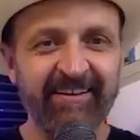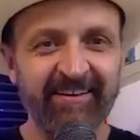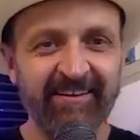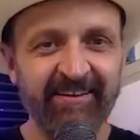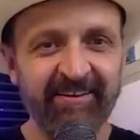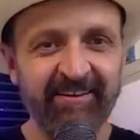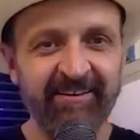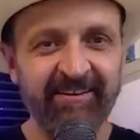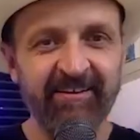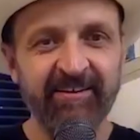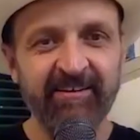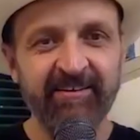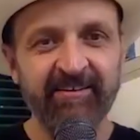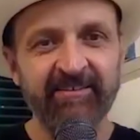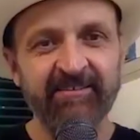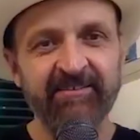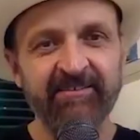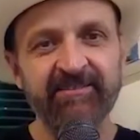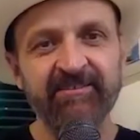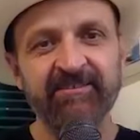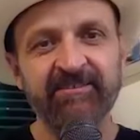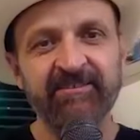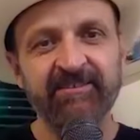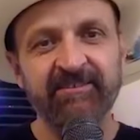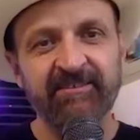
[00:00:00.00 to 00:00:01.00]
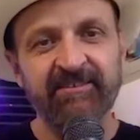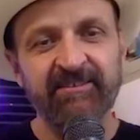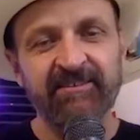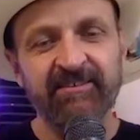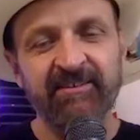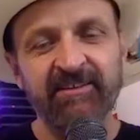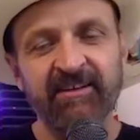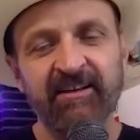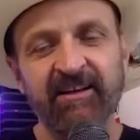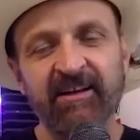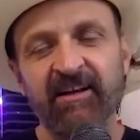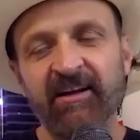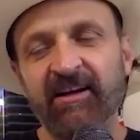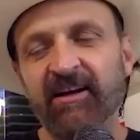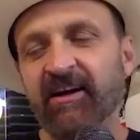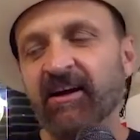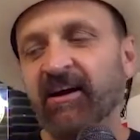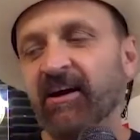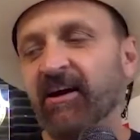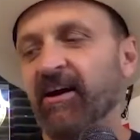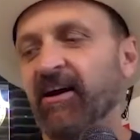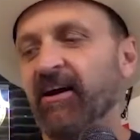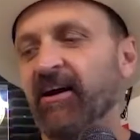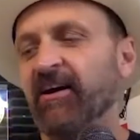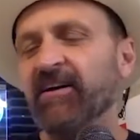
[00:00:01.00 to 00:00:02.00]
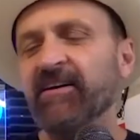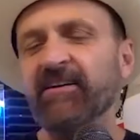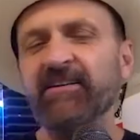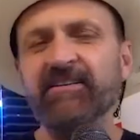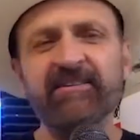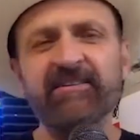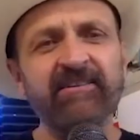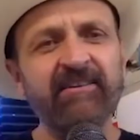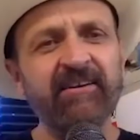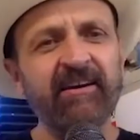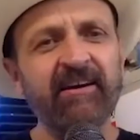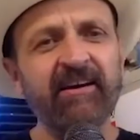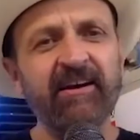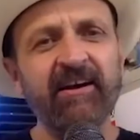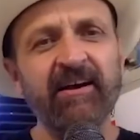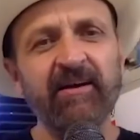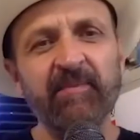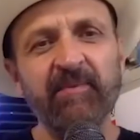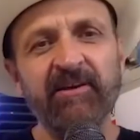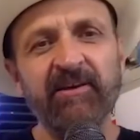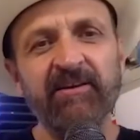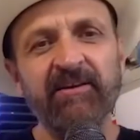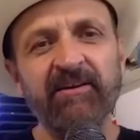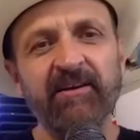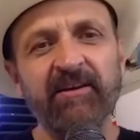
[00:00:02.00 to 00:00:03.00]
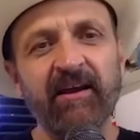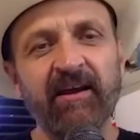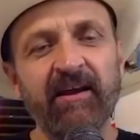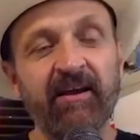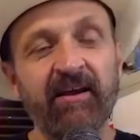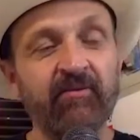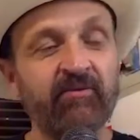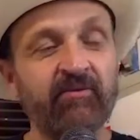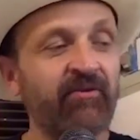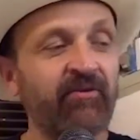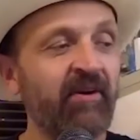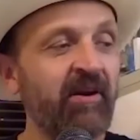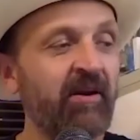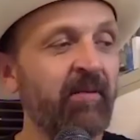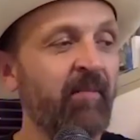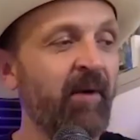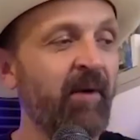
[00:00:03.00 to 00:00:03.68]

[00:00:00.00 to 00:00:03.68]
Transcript: Yeah. Yeah, I mean, it's funny.